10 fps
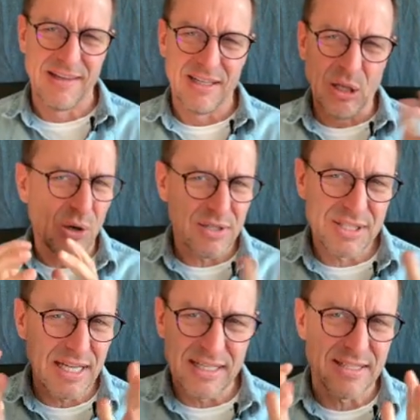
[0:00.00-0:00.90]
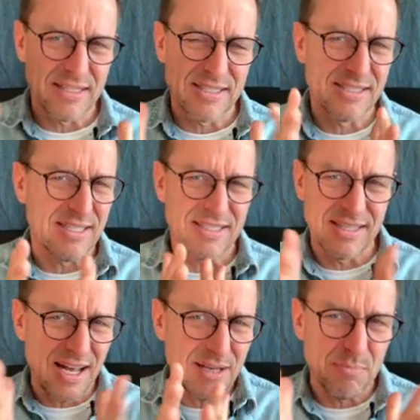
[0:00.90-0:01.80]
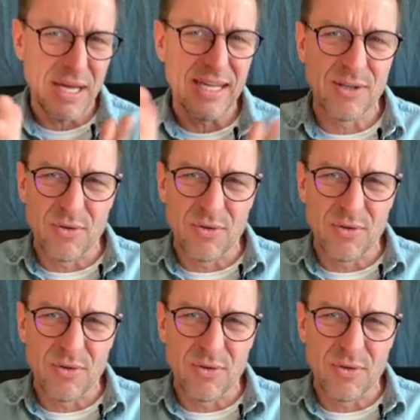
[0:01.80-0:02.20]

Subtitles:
Long sentence does not make